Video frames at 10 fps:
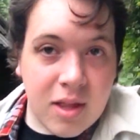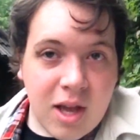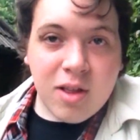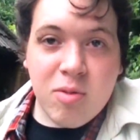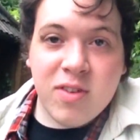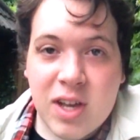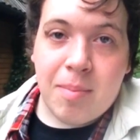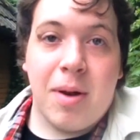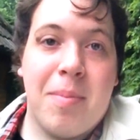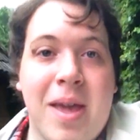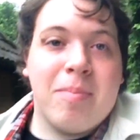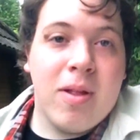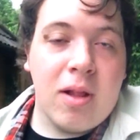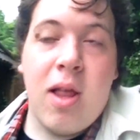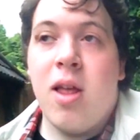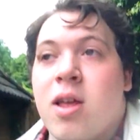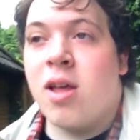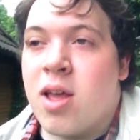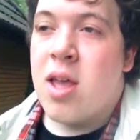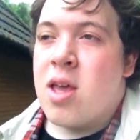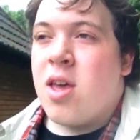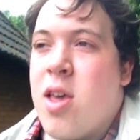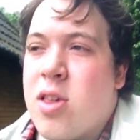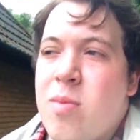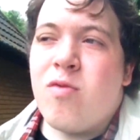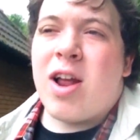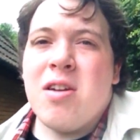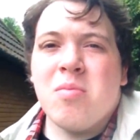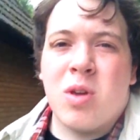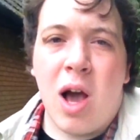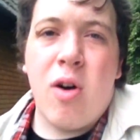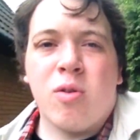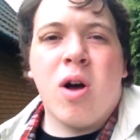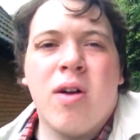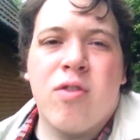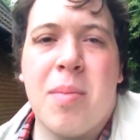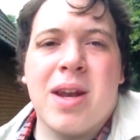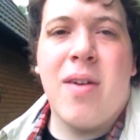Danced with a couple of people, some random girl from